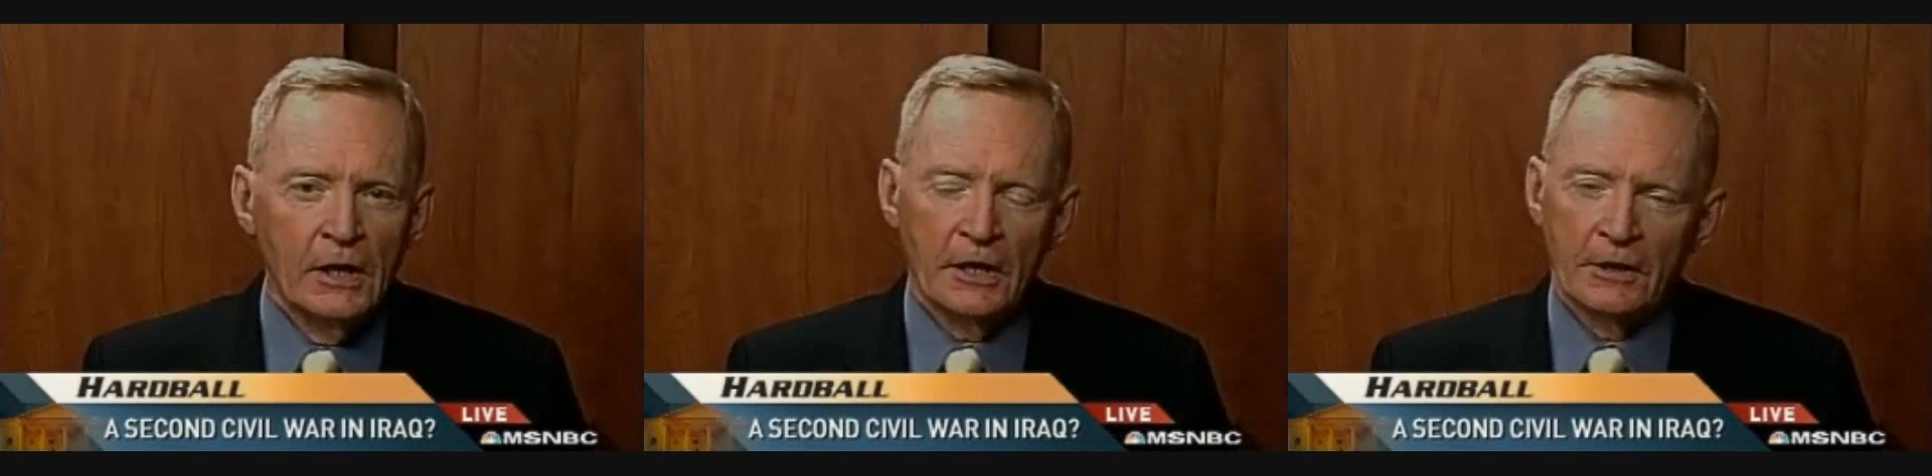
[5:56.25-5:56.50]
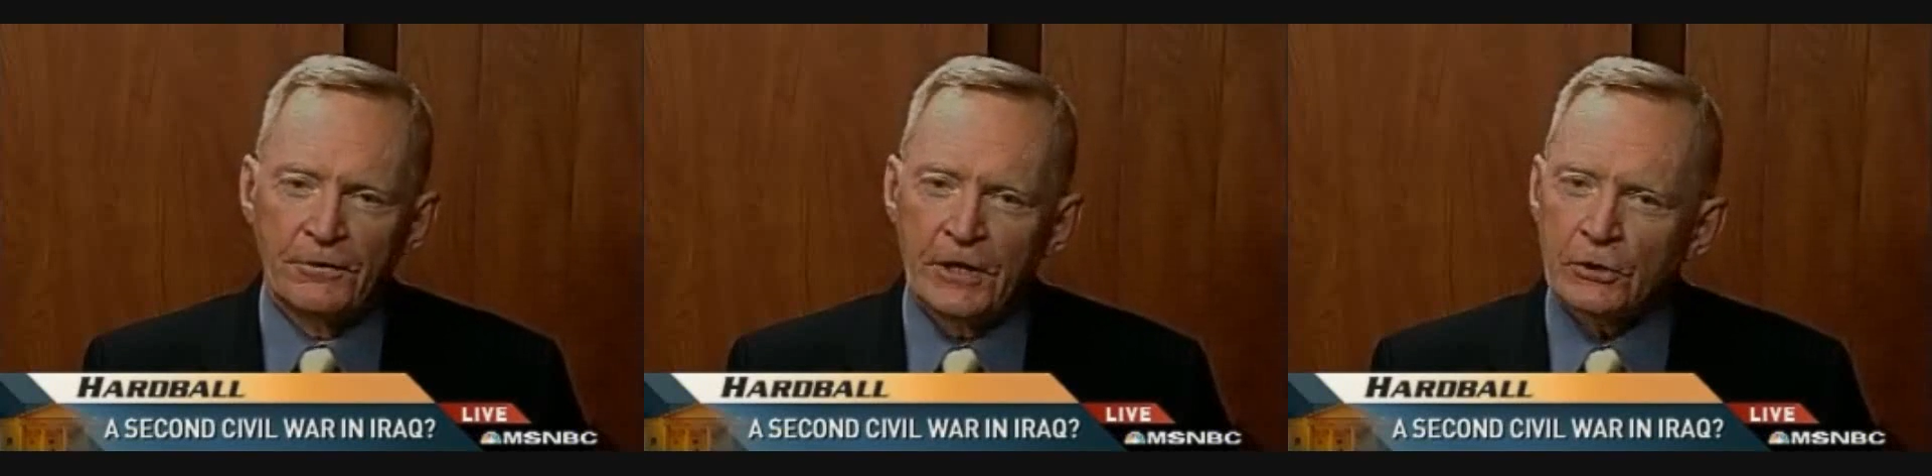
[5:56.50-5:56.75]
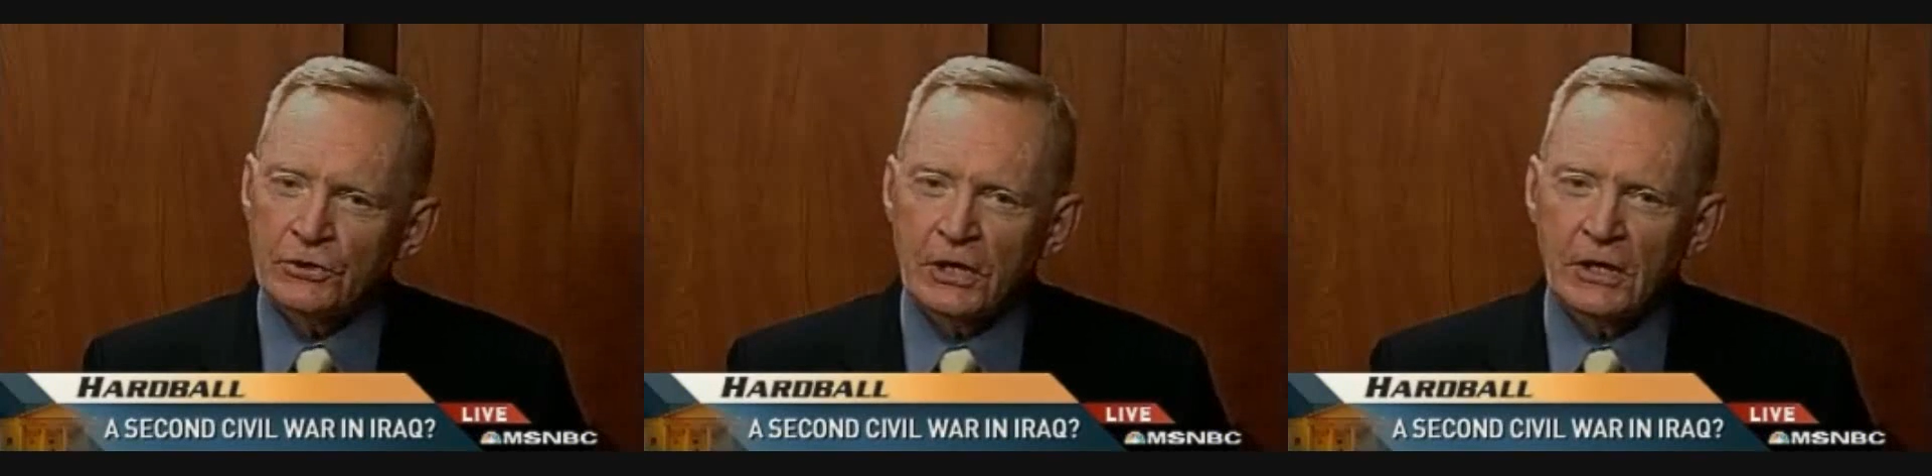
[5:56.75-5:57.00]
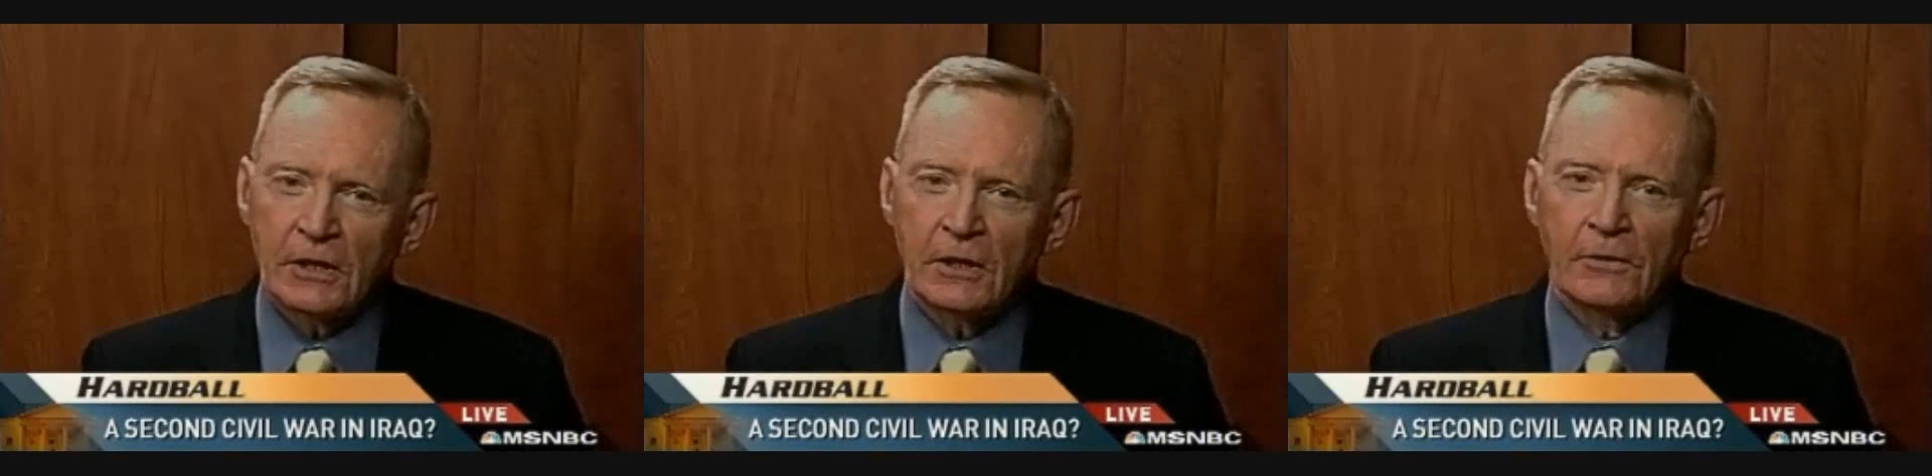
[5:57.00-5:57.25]
and
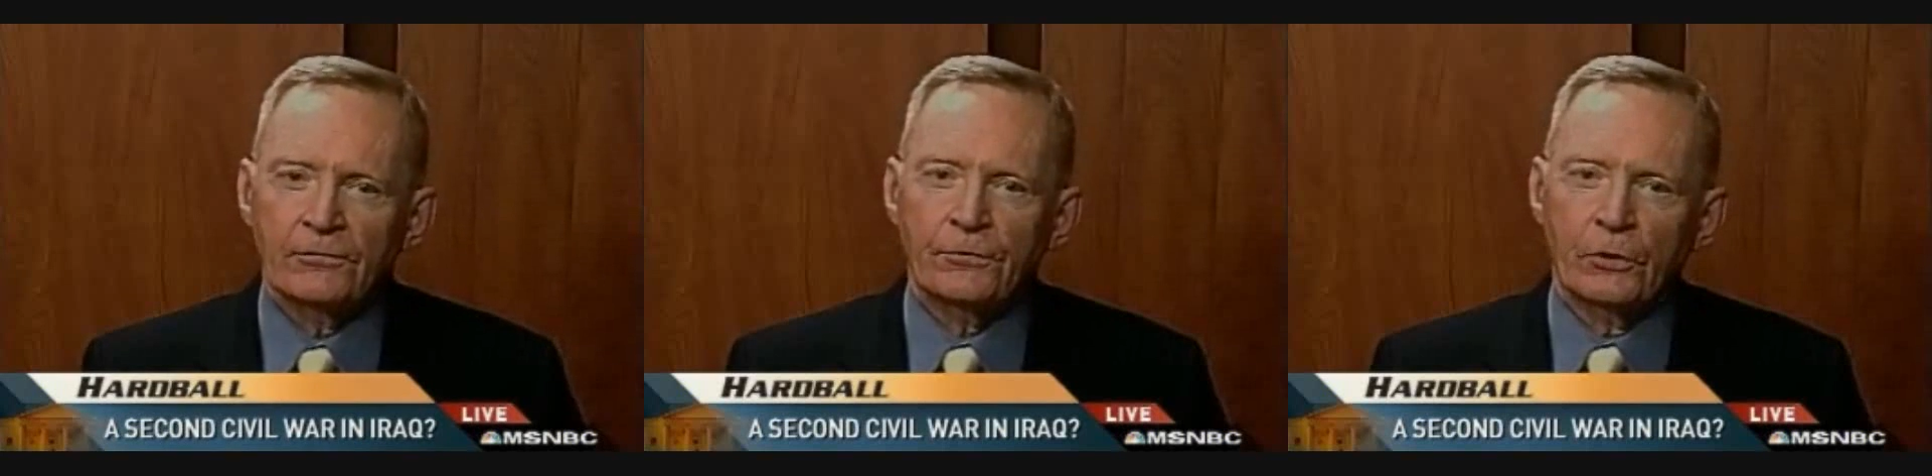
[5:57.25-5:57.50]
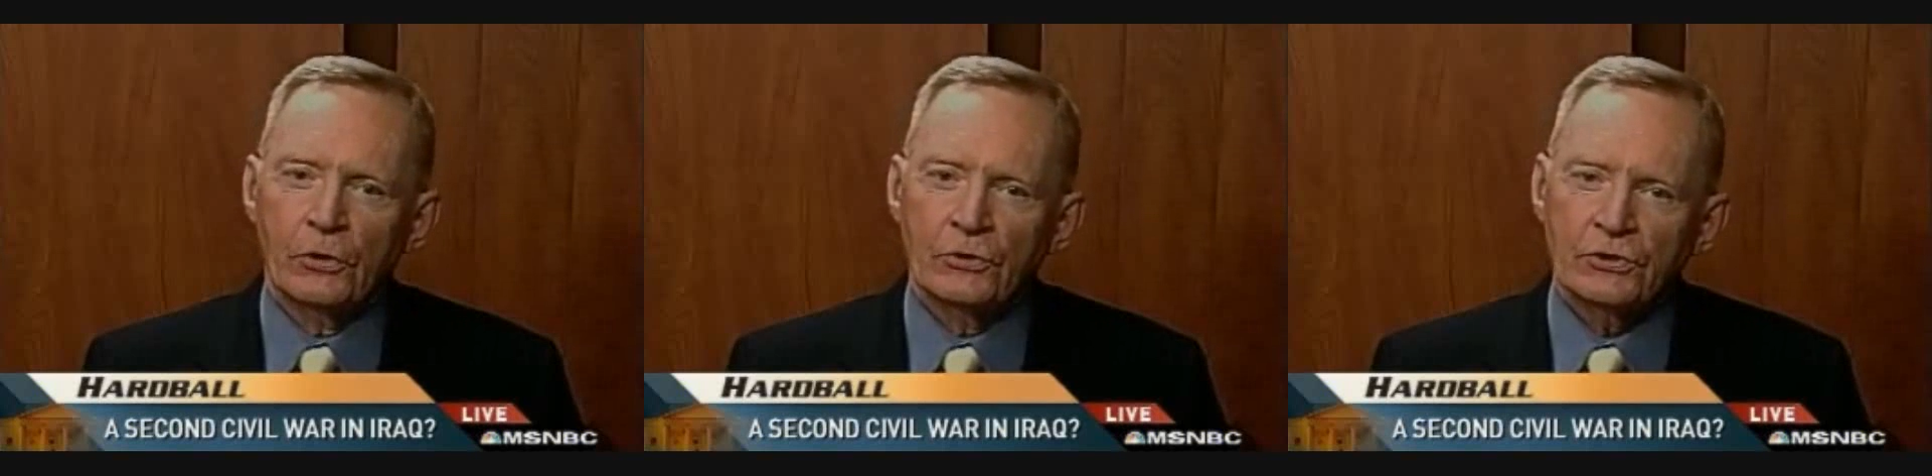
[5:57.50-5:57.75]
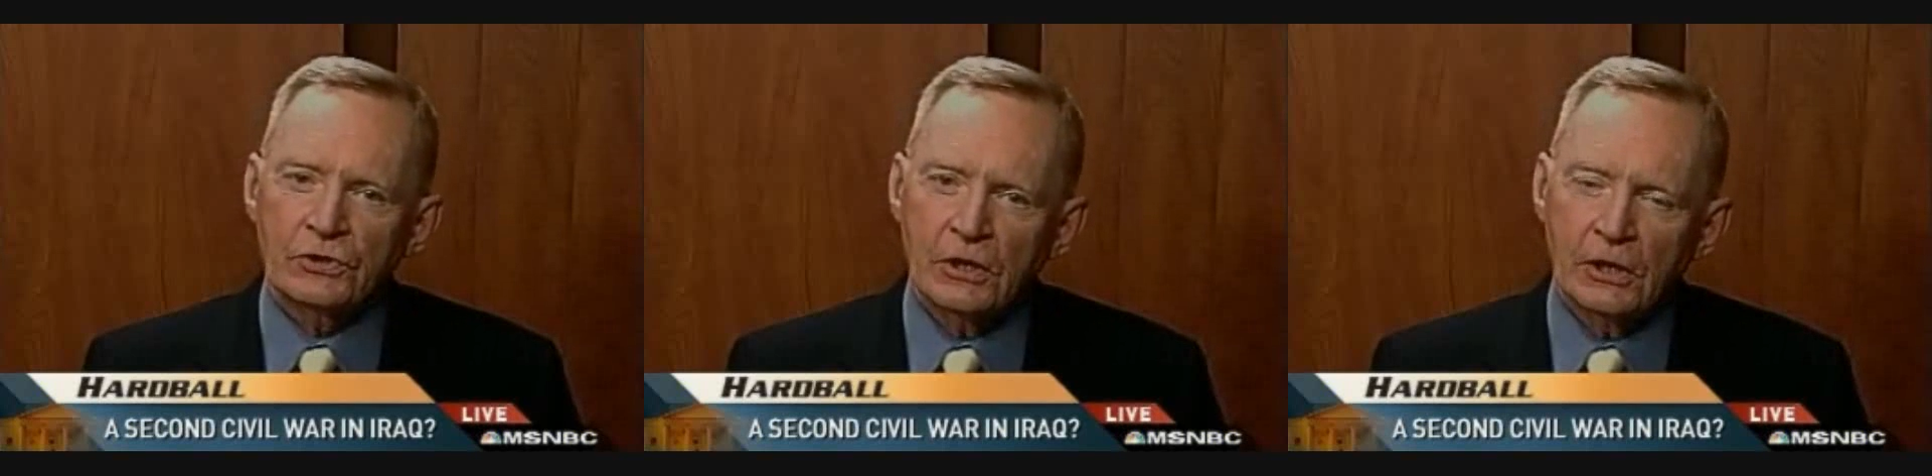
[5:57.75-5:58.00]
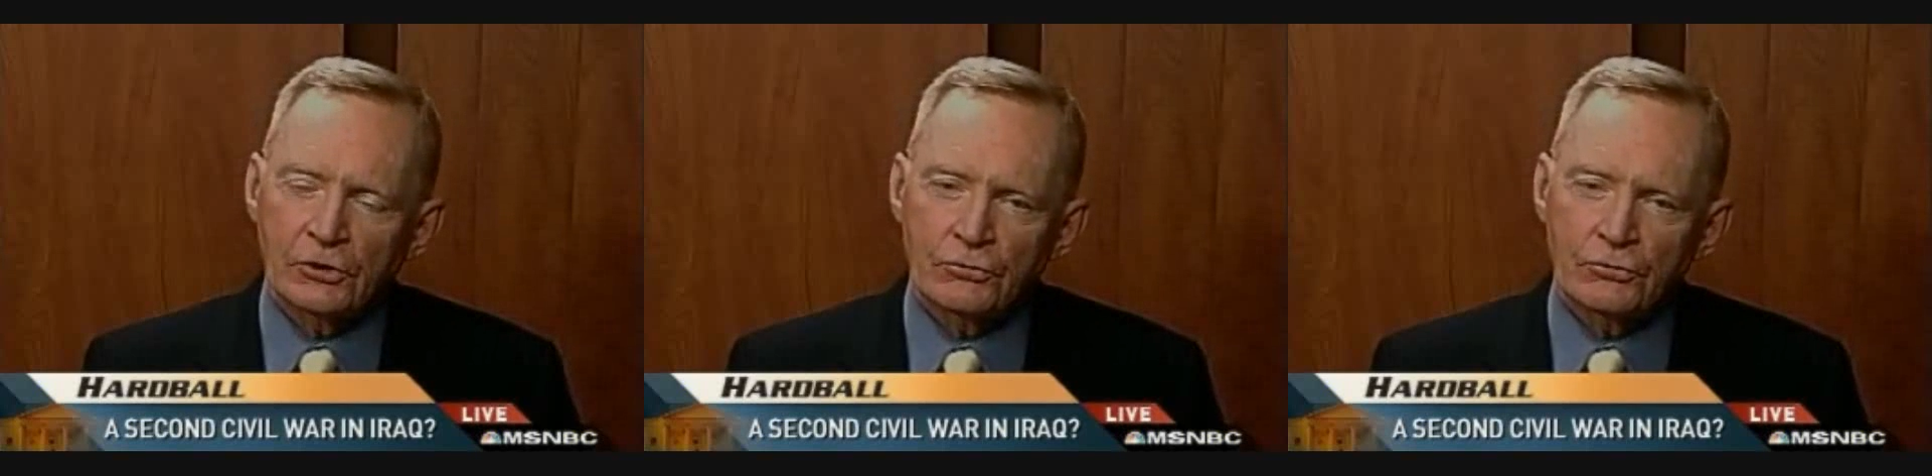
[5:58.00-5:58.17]
if those